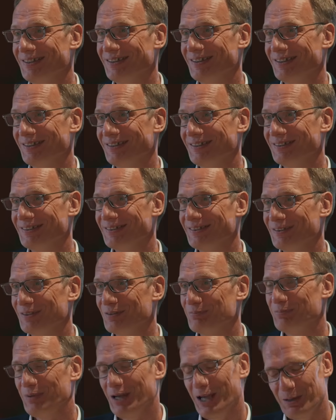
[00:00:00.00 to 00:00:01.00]
and
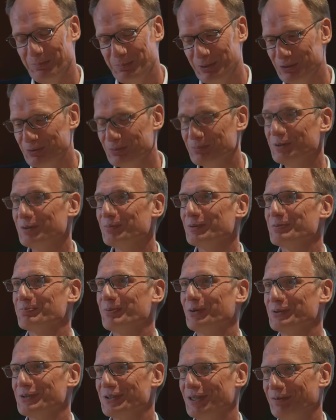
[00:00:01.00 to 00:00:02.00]
I'm happy to be with
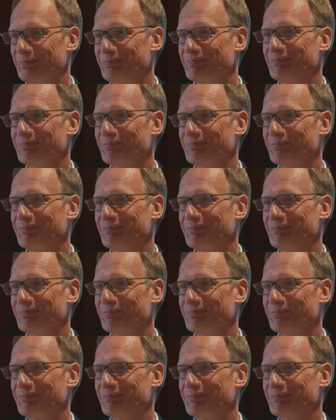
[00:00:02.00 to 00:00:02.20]
Polestar.